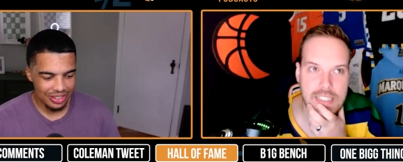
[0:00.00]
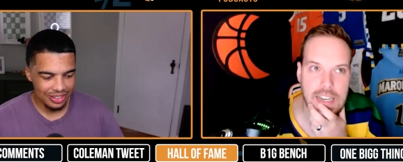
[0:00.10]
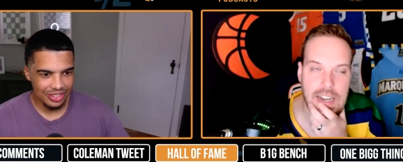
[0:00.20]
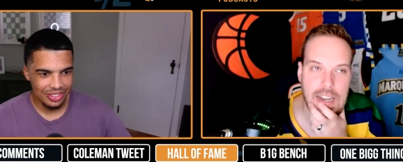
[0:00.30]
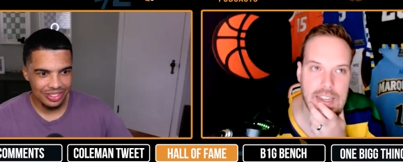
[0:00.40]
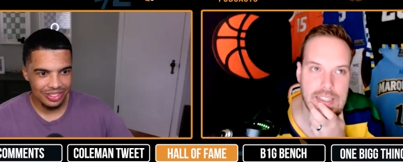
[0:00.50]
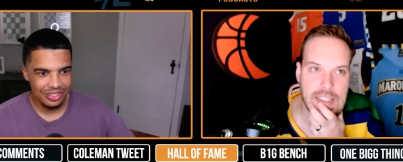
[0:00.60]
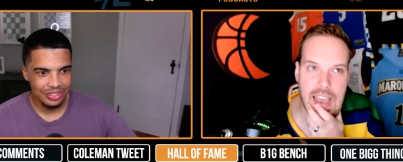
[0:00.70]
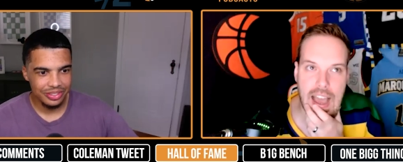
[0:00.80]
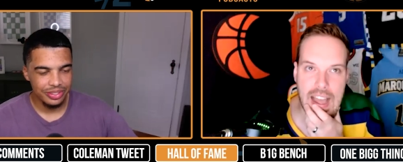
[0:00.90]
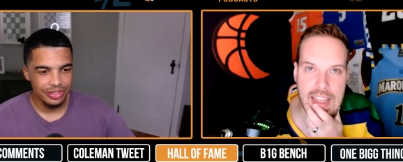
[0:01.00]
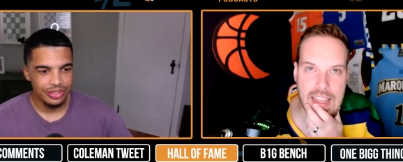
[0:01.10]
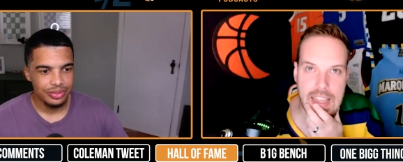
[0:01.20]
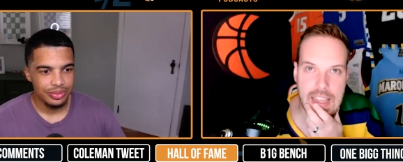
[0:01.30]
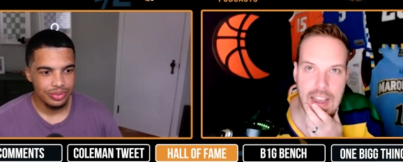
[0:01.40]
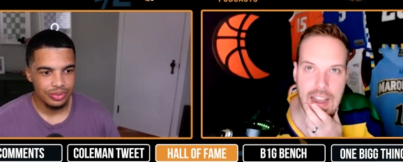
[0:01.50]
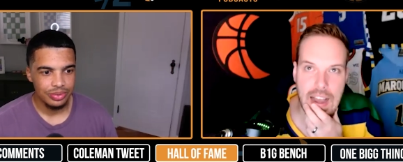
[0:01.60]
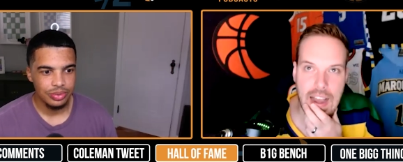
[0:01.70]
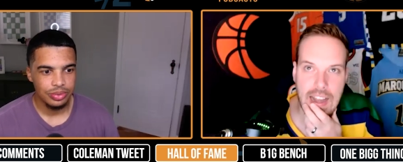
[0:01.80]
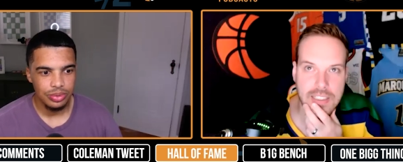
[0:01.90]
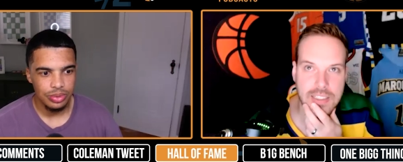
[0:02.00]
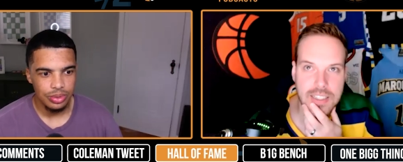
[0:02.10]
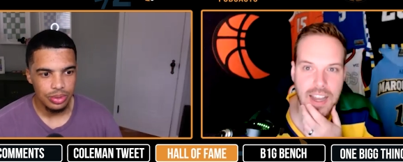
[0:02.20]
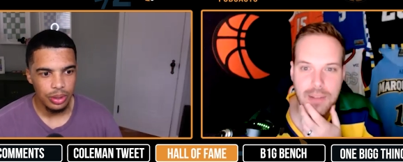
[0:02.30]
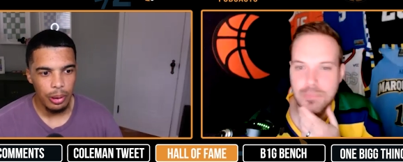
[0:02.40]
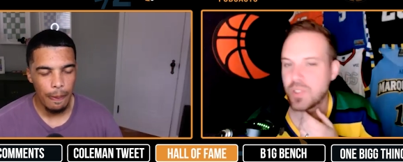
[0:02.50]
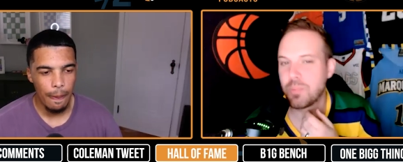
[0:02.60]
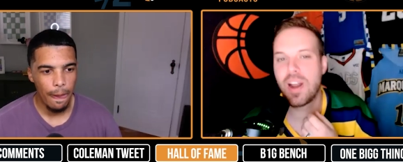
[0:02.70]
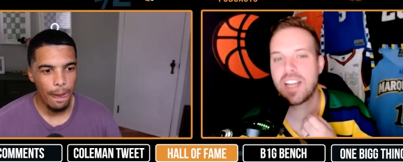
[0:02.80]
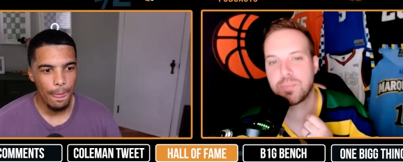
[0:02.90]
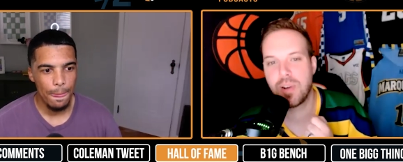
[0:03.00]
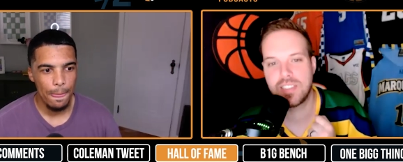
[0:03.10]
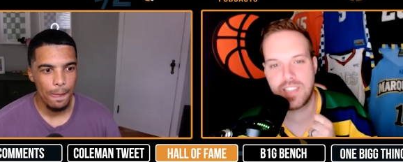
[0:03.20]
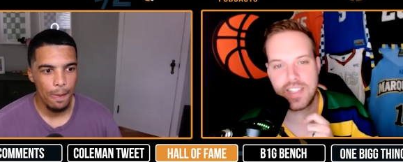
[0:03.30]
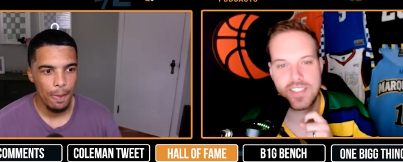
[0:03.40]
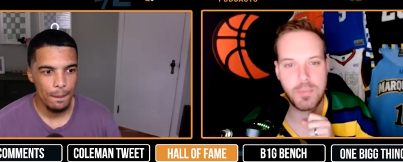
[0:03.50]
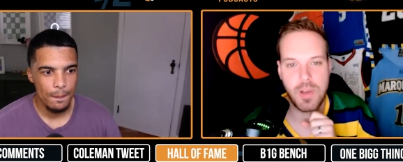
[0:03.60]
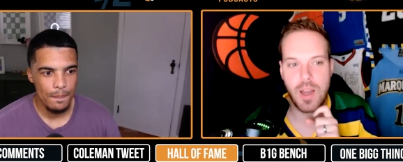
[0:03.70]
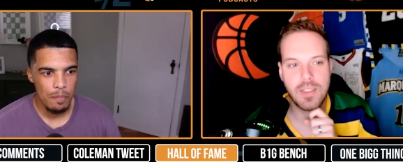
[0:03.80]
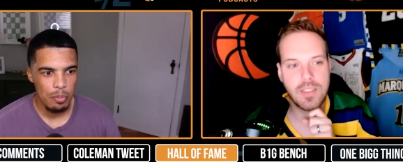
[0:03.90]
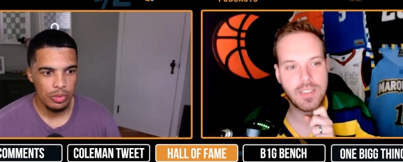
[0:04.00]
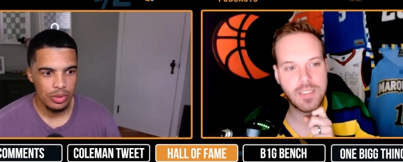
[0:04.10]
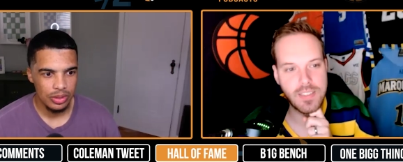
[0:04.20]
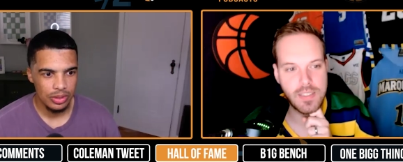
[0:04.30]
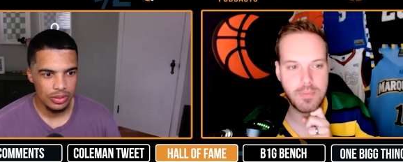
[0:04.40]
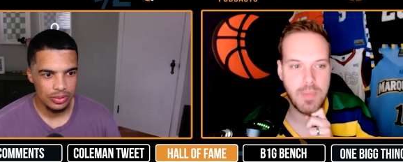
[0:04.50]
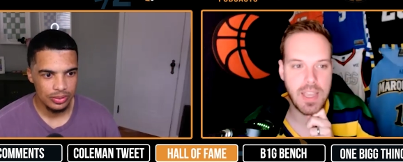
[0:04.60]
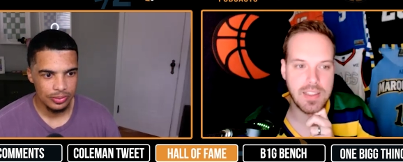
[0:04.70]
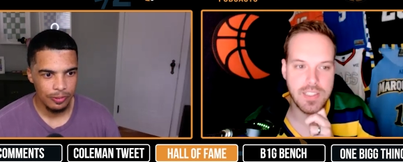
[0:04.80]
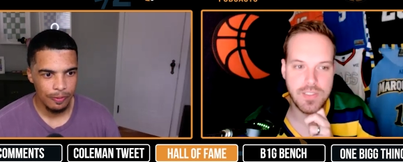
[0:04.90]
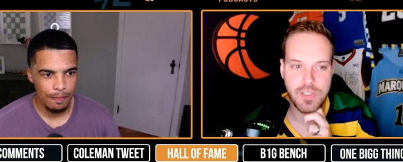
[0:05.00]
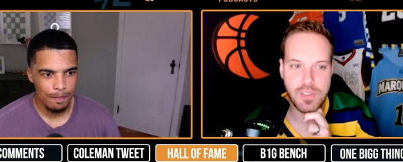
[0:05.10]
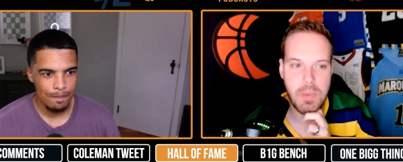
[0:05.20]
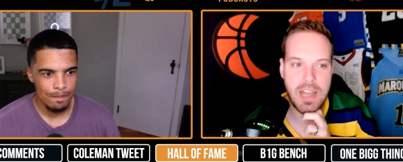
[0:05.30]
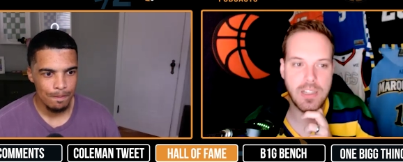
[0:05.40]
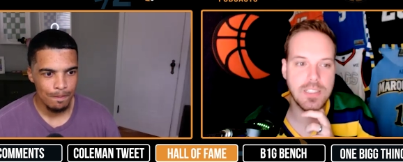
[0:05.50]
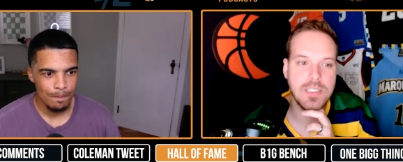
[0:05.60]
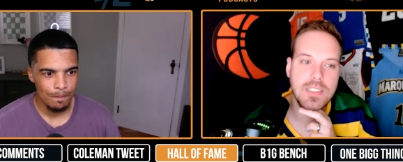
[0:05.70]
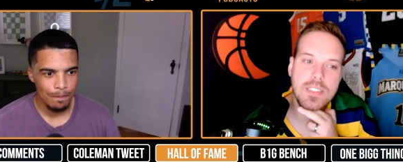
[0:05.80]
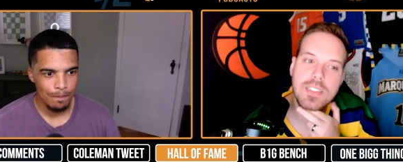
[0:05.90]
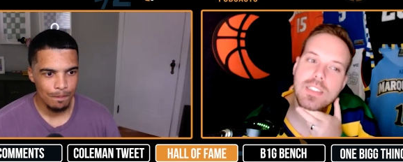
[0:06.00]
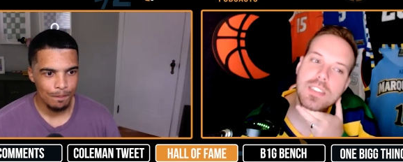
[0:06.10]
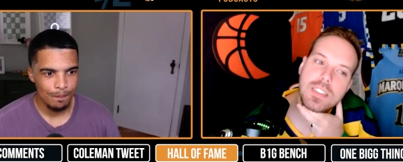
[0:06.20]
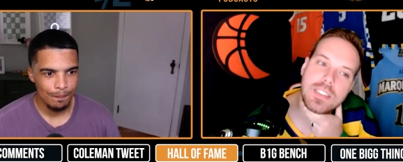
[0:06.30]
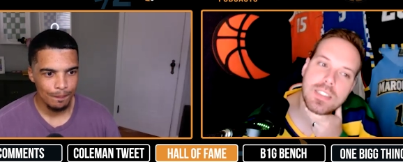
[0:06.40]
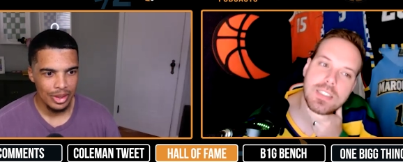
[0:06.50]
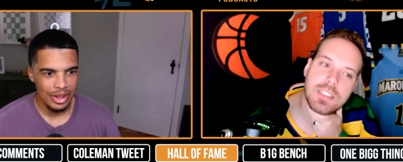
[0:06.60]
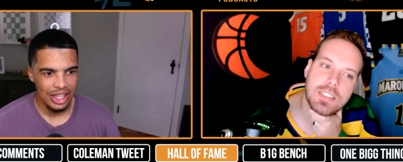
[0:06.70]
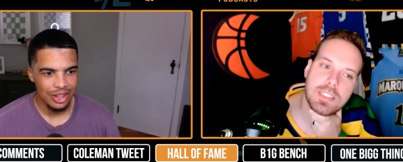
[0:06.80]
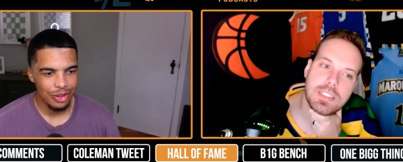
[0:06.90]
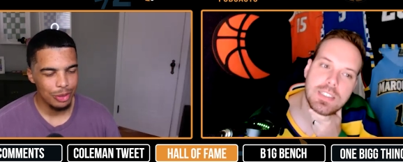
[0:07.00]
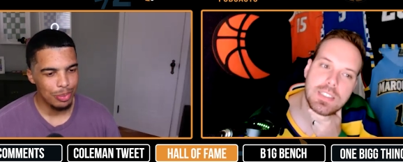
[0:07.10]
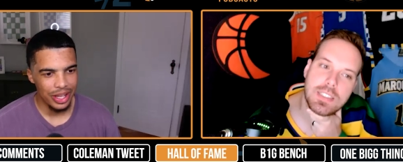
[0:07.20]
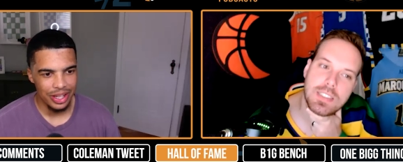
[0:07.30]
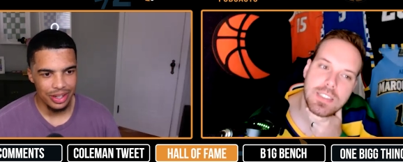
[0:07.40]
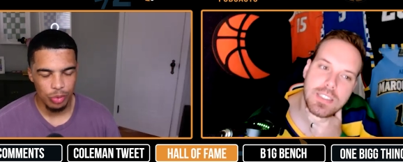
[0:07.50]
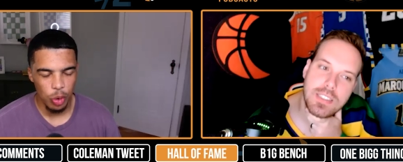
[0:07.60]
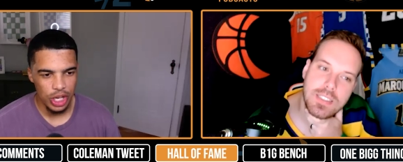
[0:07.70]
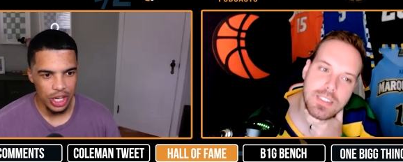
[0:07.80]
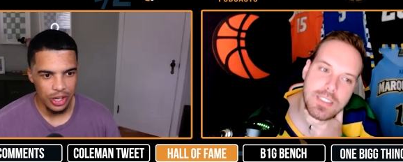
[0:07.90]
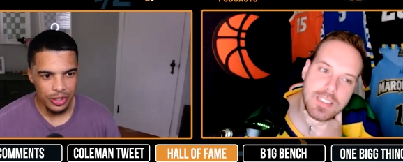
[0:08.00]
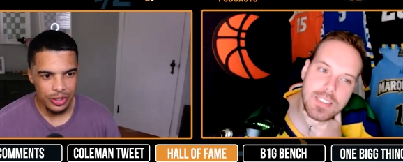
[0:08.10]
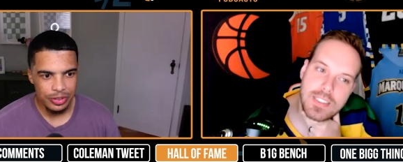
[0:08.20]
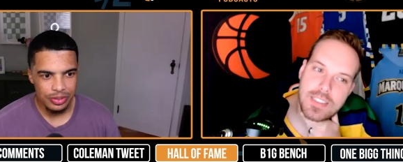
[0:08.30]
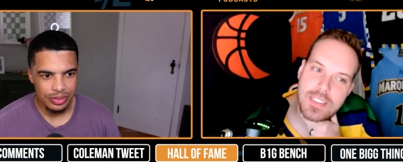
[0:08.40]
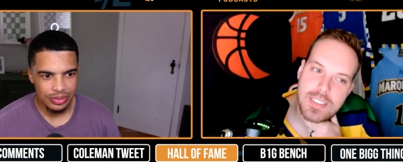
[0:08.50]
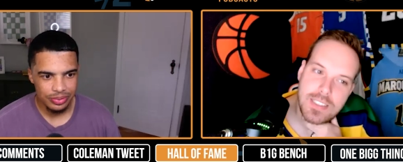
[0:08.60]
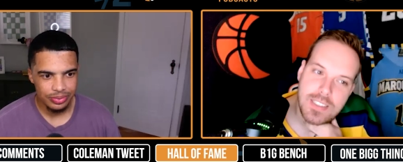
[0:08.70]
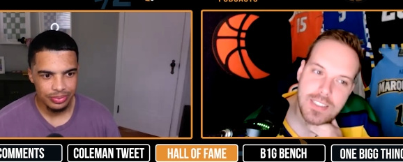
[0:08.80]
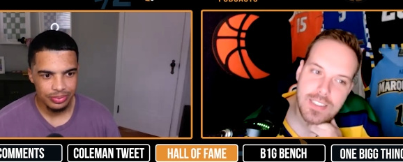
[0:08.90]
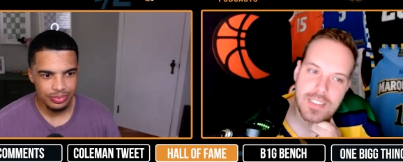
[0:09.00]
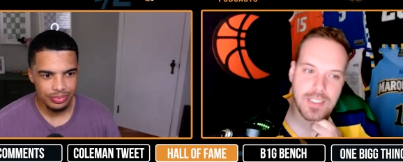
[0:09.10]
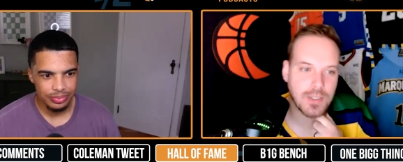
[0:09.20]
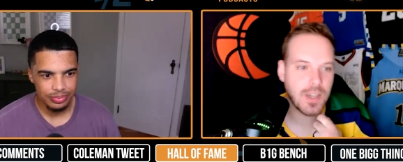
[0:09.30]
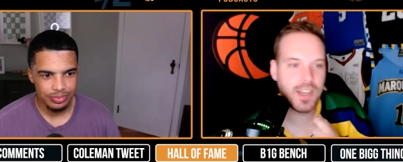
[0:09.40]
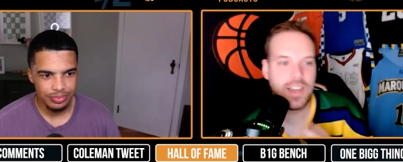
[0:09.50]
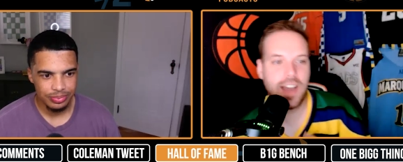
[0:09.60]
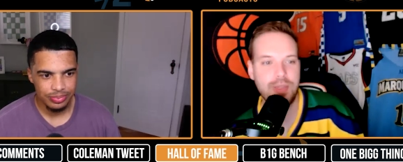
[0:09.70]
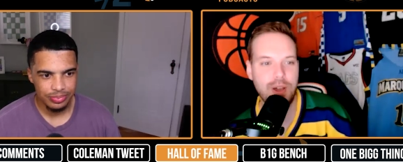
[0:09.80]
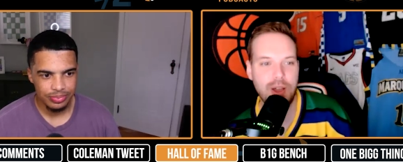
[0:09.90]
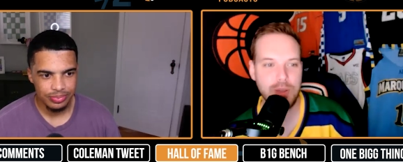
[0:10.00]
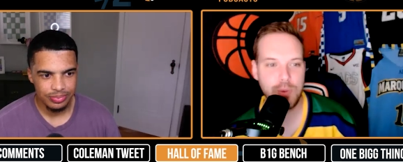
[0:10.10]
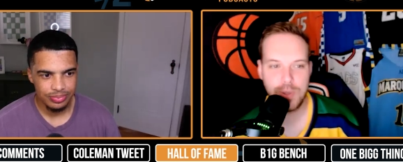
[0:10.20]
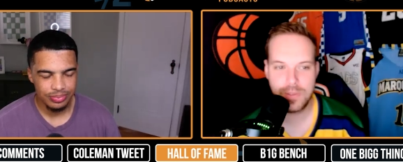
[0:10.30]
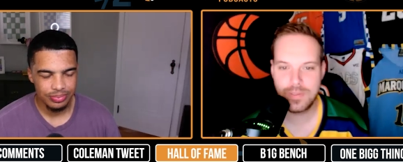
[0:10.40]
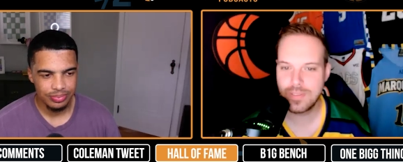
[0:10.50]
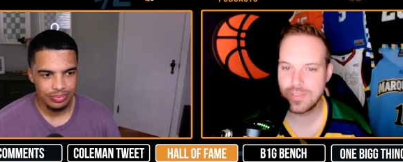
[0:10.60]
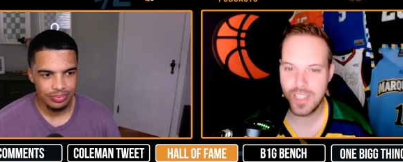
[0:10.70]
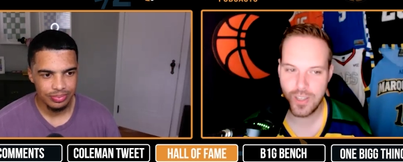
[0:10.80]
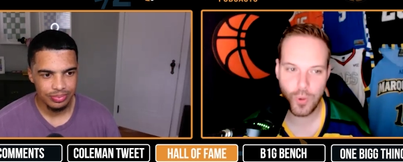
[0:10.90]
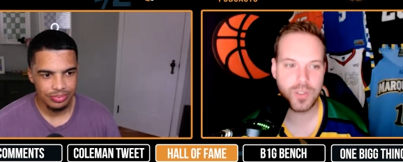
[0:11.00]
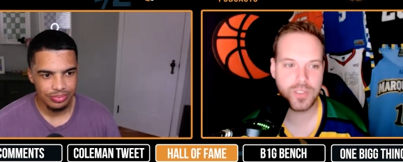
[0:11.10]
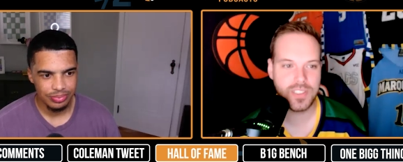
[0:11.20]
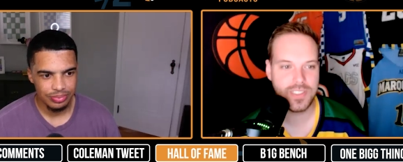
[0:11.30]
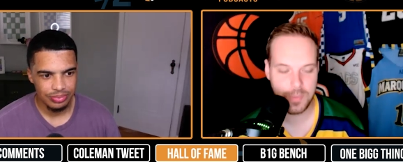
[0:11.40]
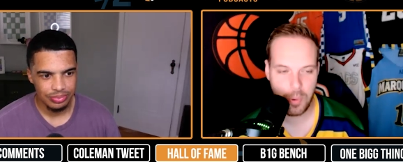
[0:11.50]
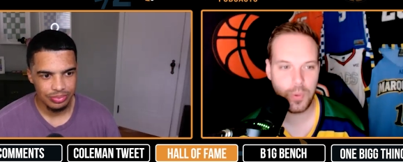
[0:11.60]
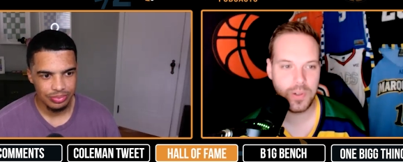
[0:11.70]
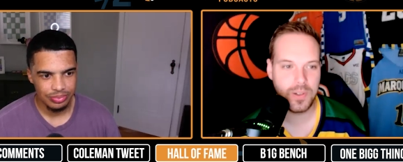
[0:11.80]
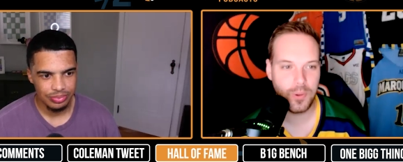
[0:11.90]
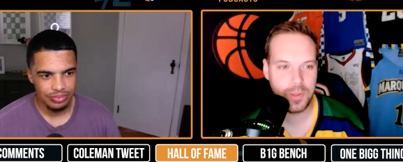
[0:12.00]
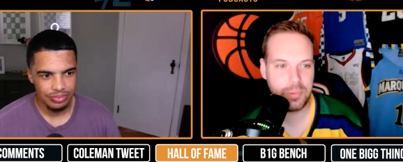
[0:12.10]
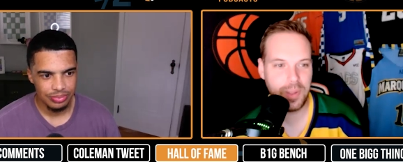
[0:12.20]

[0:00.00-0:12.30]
Speaker 1: that. uh yeah I I I'm surprised Brice Sensabaugh didn't make this first ballot. He only played one year. Okay, I thought you would endorse and support only